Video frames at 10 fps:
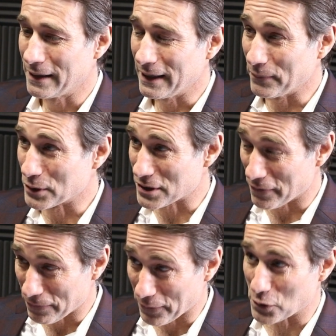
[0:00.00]
it was the
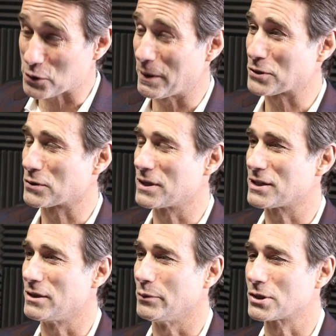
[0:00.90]
first special
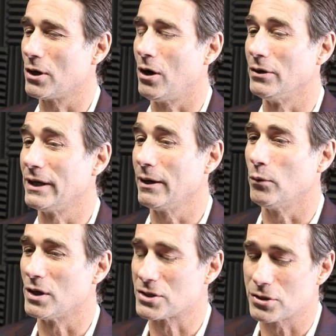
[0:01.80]
session that was called, and it
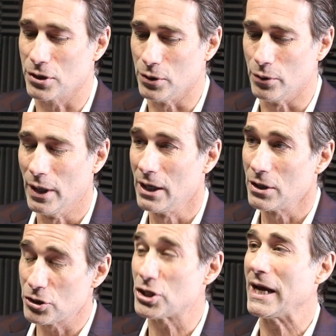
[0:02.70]
was to
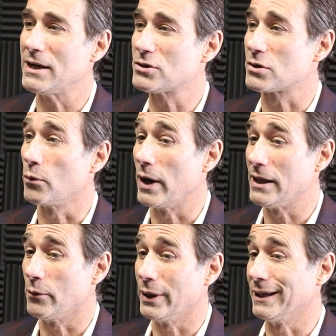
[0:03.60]
change the way
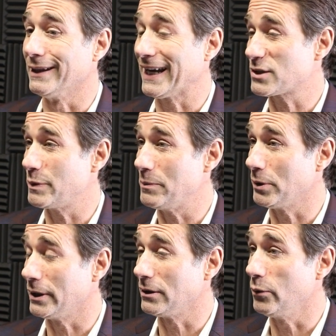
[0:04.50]
that we elect
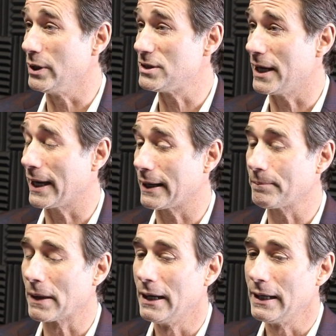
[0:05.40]
people in Louisiana.
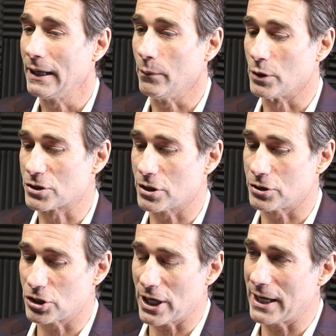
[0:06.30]
It was to
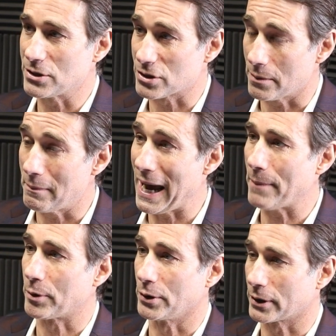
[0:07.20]
change the
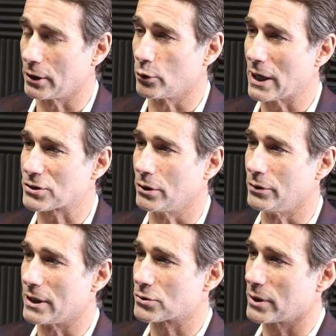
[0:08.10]
map or the congressional
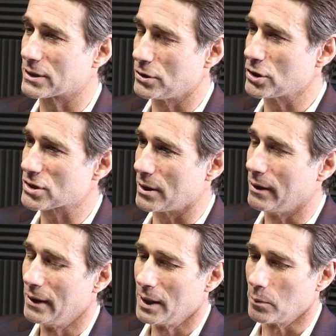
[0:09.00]
districts. And just to
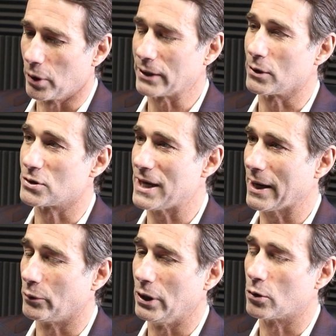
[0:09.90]
break those
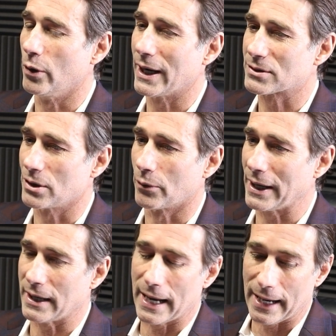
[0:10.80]
down real quick. So,
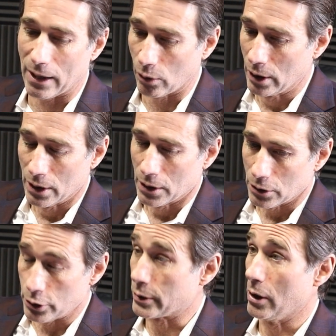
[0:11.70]
right now,
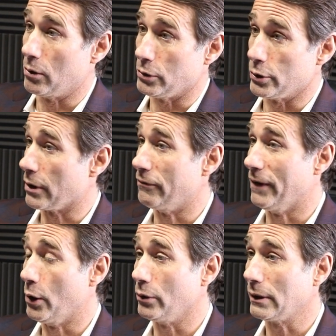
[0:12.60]
you go you go
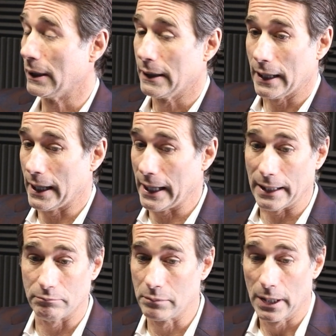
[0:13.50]
vote
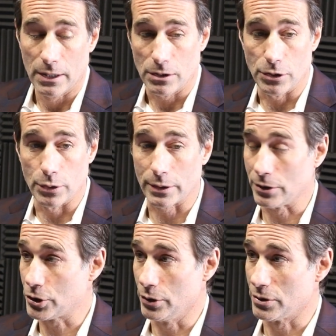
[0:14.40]
and you can
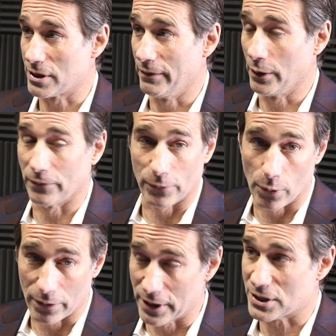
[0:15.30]
choose to vote
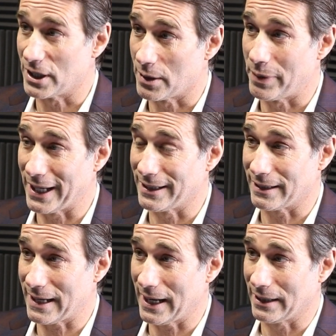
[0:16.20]
for this independent
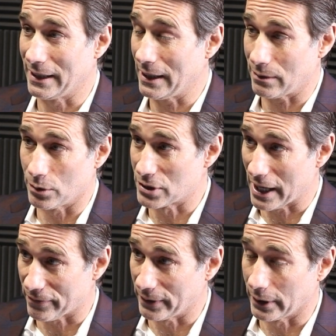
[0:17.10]
candidate who's not
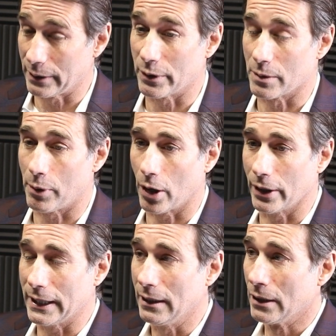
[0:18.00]
affiliated with a
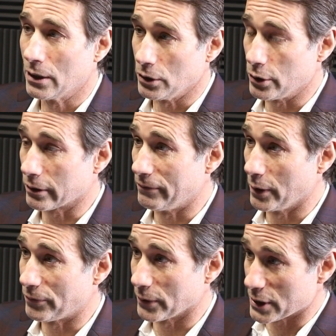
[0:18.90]
party you can
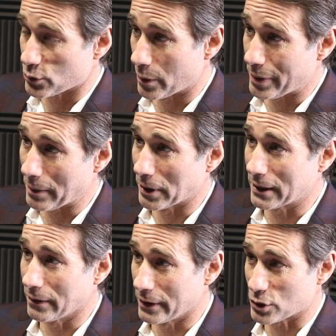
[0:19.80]
vote for this
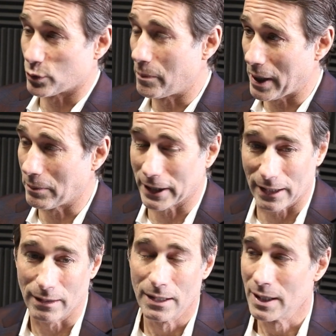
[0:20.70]
republican this
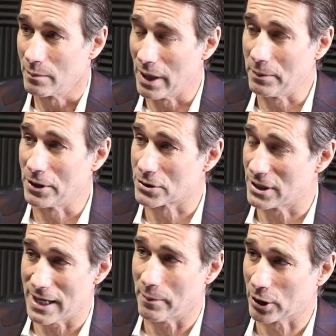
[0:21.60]
republican maybe there's a
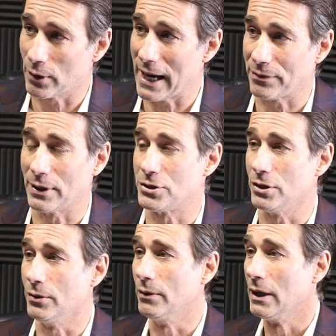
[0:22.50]
democrat that
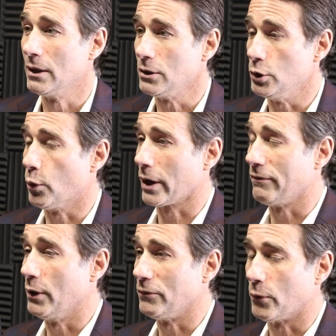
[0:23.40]
you you want to
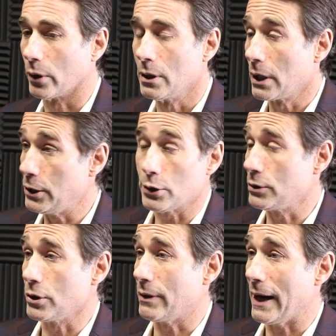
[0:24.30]
vote for and you can
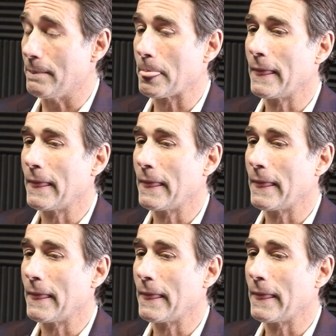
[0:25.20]
do that